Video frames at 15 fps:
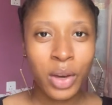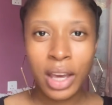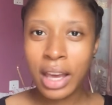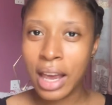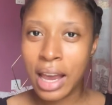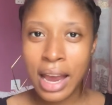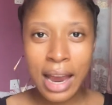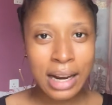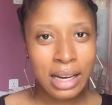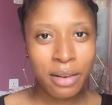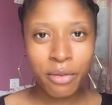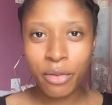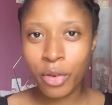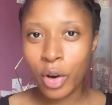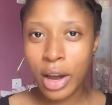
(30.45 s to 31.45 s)
hear any
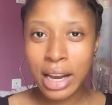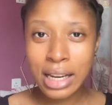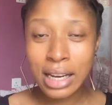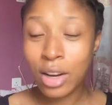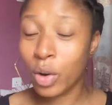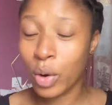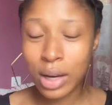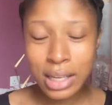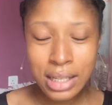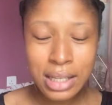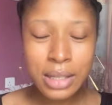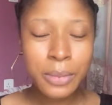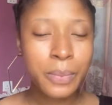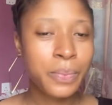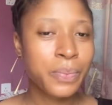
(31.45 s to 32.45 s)
noise.